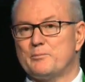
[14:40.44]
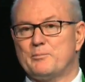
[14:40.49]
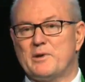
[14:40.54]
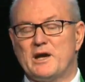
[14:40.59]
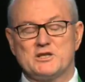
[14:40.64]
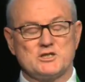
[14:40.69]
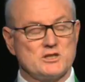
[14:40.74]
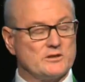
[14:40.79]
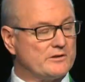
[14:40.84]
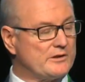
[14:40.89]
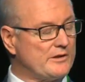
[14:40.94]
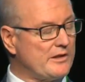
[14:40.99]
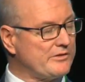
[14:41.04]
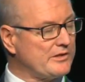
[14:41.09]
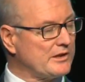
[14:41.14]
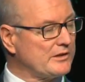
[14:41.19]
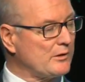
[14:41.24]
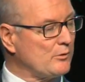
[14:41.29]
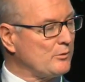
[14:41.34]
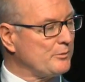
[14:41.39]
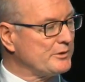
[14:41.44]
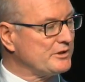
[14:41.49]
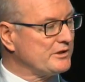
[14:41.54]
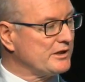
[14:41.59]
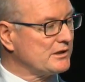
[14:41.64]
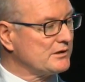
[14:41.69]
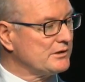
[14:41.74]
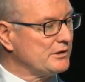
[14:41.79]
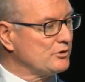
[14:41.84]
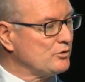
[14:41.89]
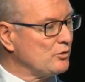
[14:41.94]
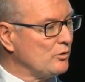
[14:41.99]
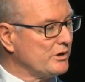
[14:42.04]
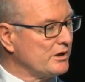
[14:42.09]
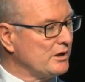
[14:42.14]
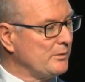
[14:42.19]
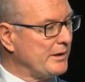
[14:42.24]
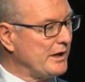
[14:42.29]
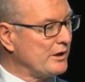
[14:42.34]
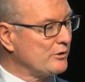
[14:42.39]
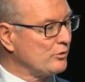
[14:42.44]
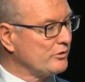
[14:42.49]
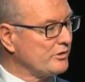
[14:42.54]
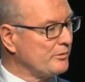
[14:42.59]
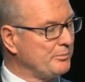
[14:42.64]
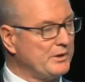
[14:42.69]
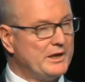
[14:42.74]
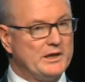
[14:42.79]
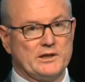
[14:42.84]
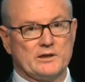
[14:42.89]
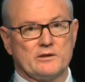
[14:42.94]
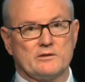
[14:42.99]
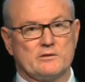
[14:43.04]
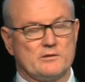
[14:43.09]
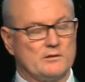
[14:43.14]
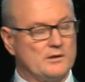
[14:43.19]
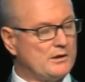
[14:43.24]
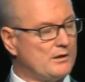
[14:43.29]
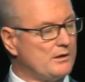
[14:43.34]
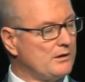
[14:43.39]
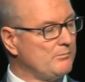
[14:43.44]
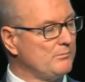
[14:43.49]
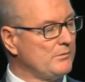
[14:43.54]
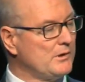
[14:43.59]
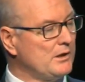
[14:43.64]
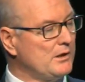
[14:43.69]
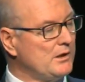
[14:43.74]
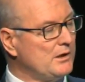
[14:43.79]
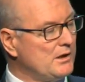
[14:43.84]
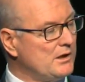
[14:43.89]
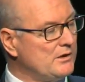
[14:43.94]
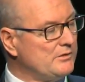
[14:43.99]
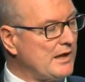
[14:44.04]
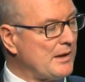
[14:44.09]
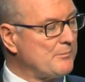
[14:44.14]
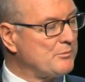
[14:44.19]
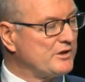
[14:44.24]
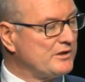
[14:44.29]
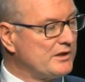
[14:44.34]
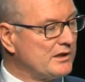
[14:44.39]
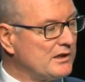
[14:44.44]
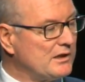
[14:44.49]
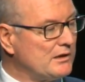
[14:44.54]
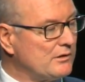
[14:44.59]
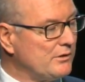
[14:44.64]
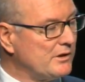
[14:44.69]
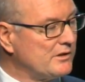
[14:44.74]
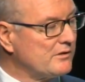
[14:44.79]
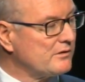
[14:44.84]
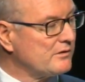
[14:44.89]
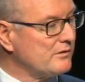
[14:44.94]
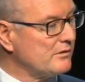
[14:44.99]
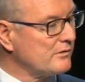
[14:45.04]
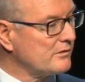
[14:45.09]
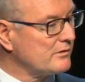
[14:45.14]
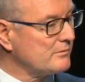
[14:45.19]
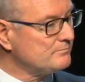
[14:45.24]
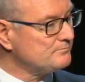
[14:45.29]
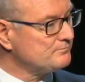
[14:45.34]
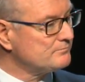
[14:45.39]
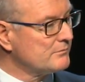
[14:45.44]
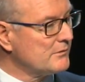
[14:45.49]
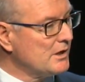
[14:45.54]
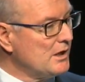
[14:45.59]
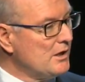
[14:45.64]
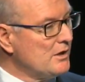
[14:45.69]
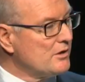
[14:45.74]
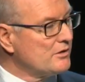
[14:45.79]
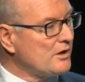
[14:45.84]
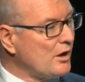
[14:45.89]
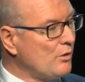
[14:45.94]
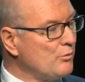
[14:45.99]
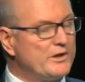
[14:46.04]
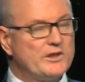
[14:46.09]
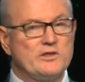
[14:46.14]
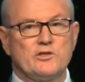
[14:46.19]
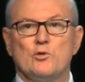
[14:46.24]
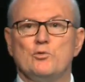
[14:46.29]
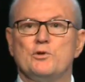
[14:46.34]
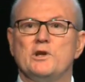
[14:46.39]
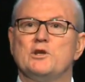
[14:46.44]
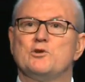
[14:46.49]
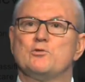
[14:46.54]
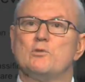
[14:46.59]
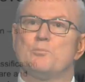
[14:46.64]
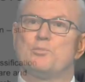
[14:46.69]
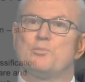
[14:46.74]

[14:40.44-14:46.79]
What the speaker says: patients, and I think they were particularly talking about orthopaedics in that particular instance. So we still need to